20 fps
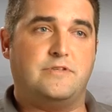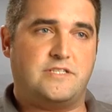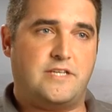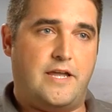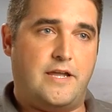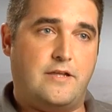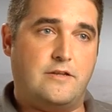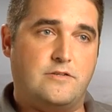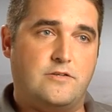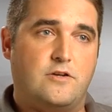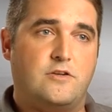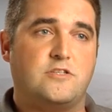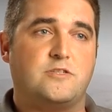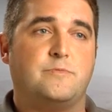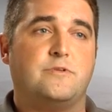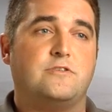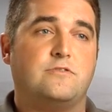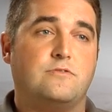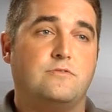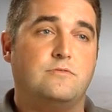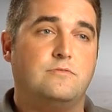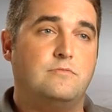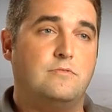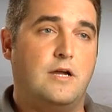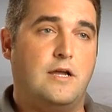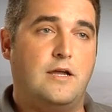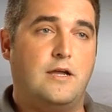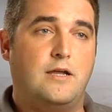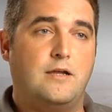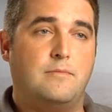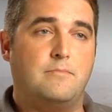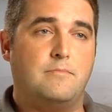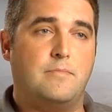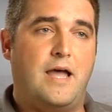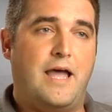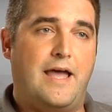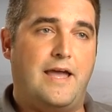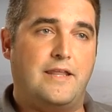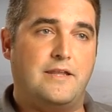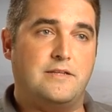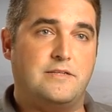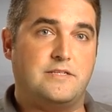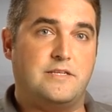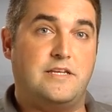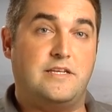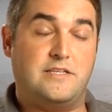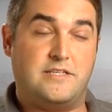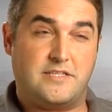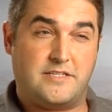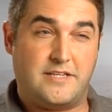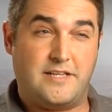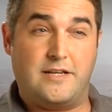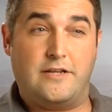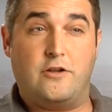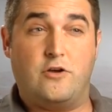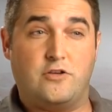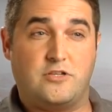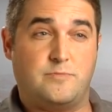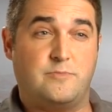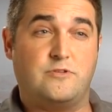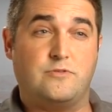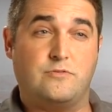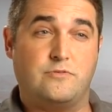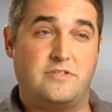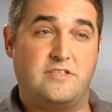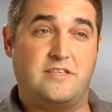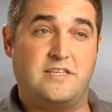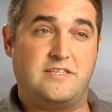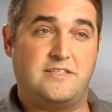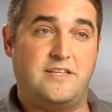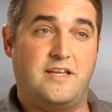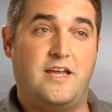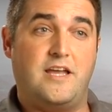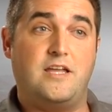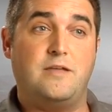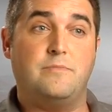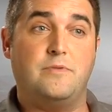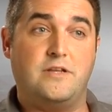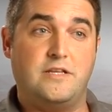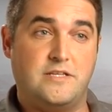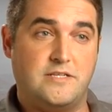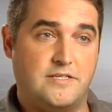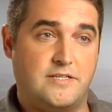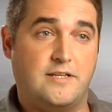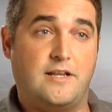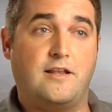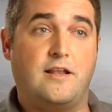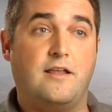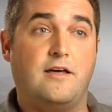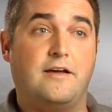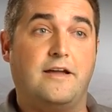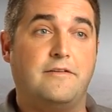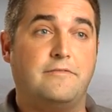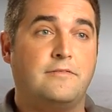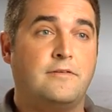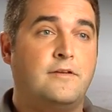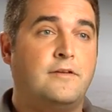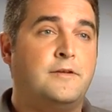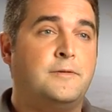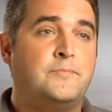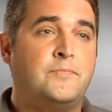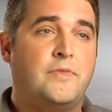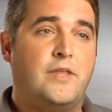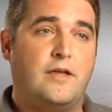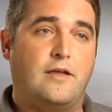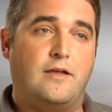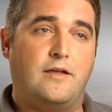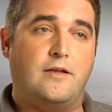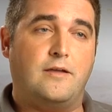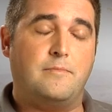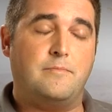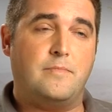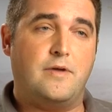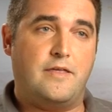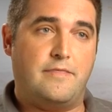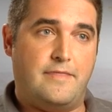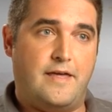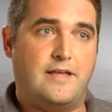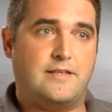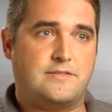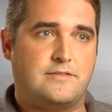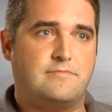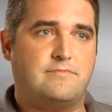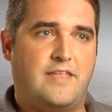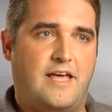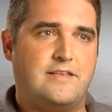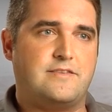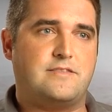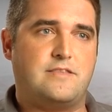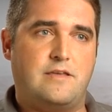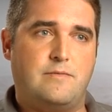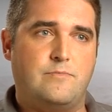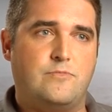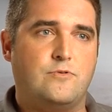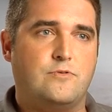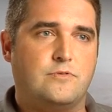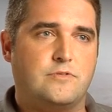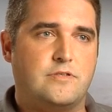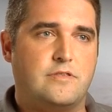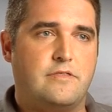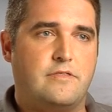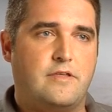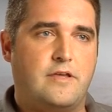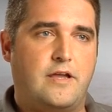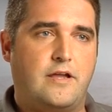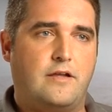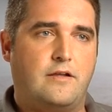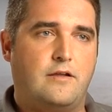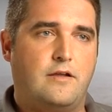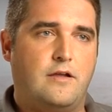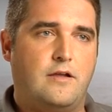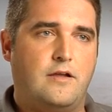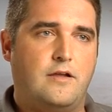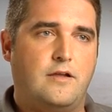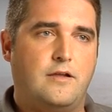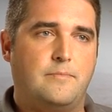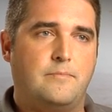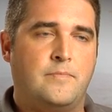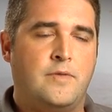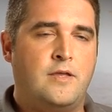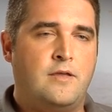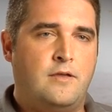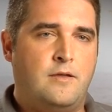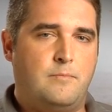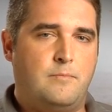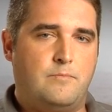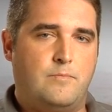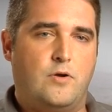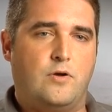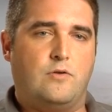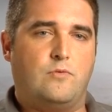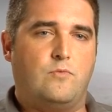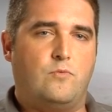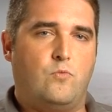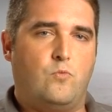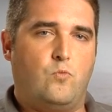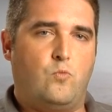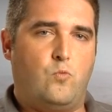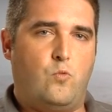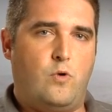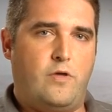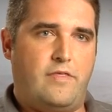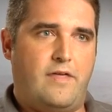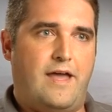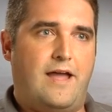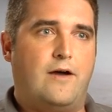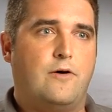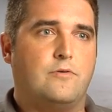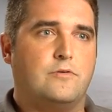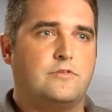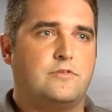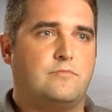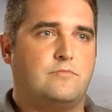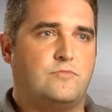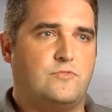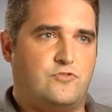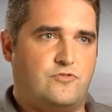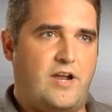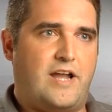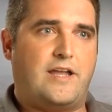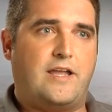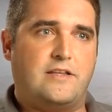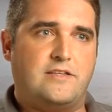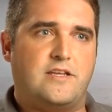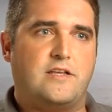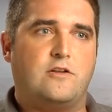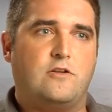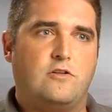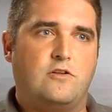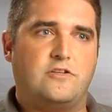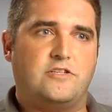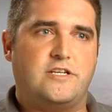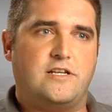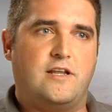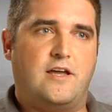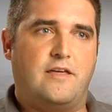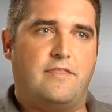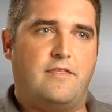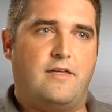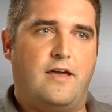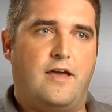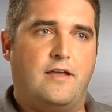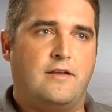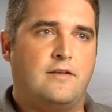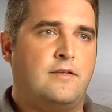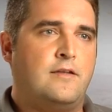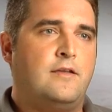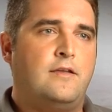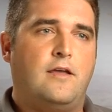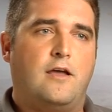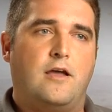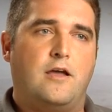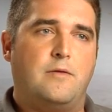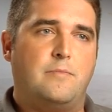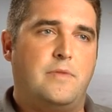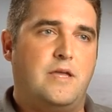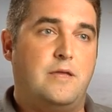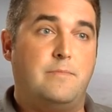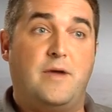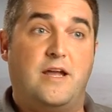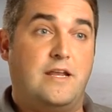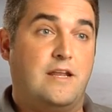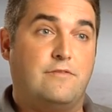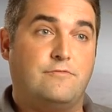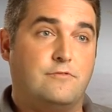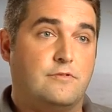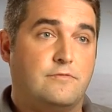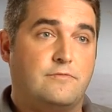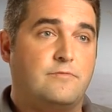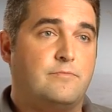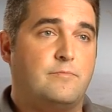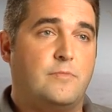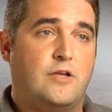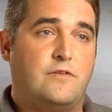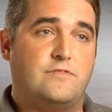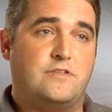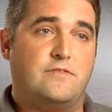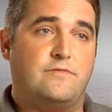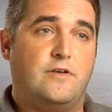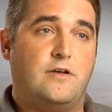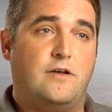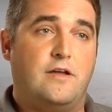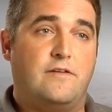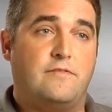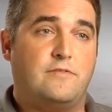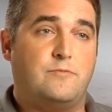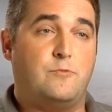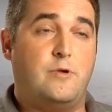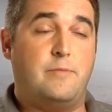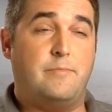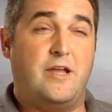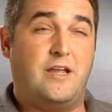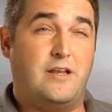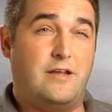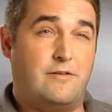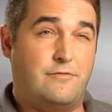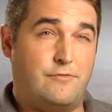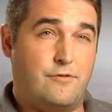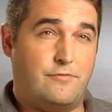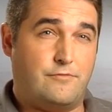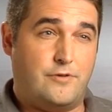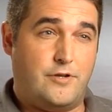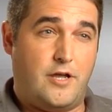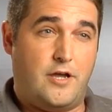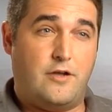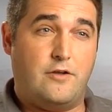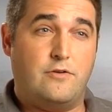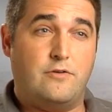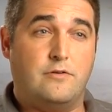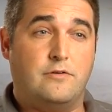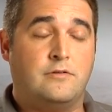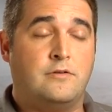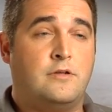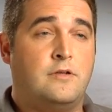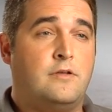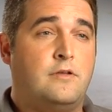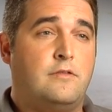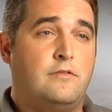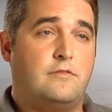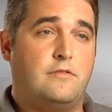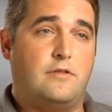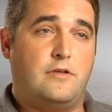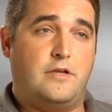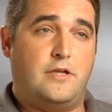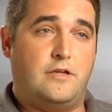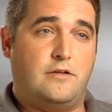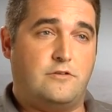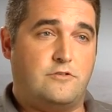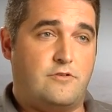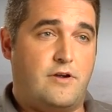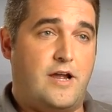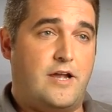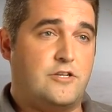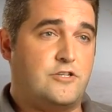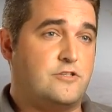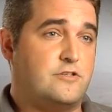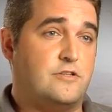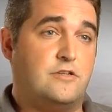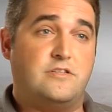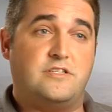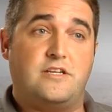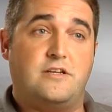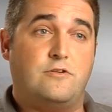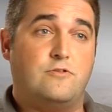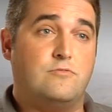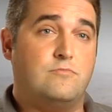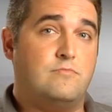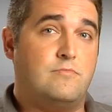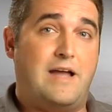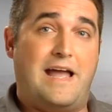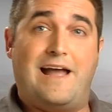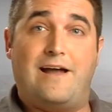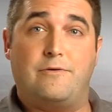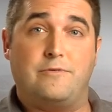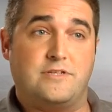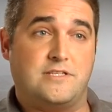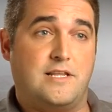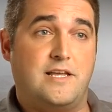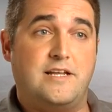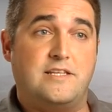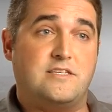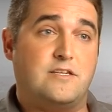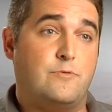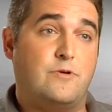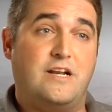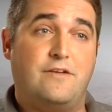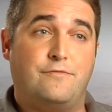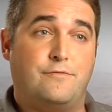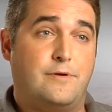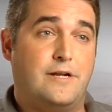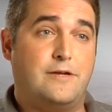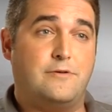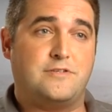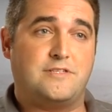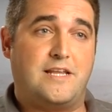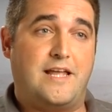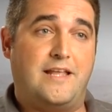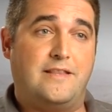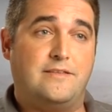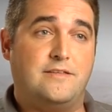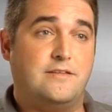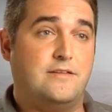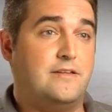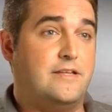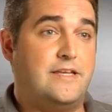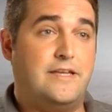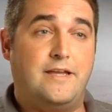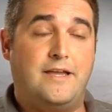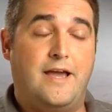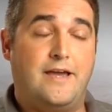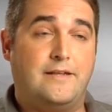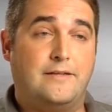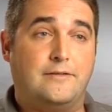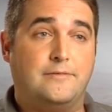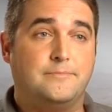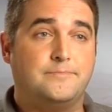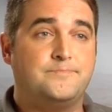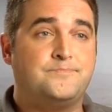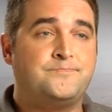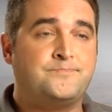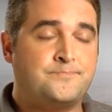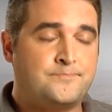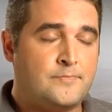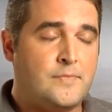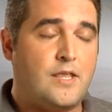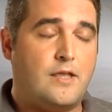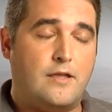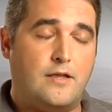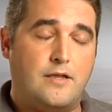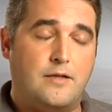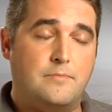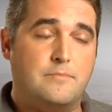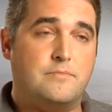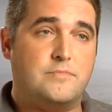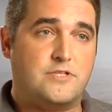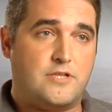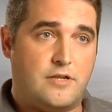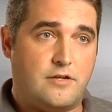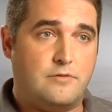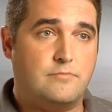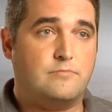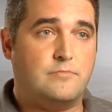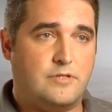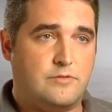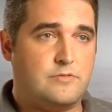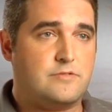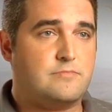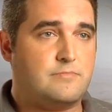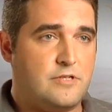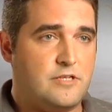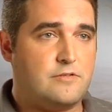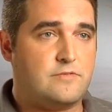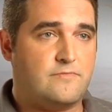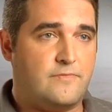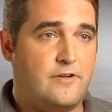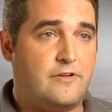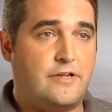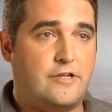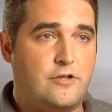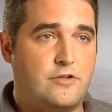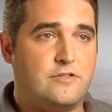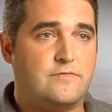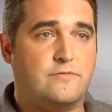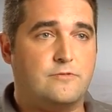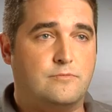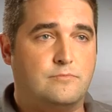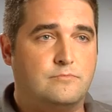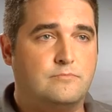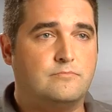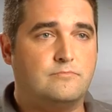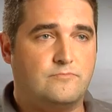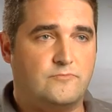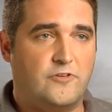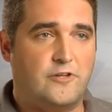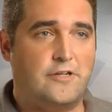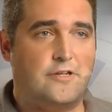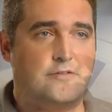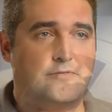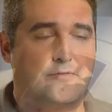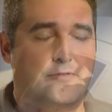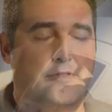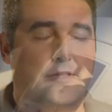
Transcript: was taken to hospital um, and he's still in hospital to this day but he's still alive um, and that's that's the important thing um, but without tracking technology like that, um, he may never have, have survived. We may never have known that he had crashed until hours later when everyone else landed and he hadn't. Um, so it's it's very useful, very useful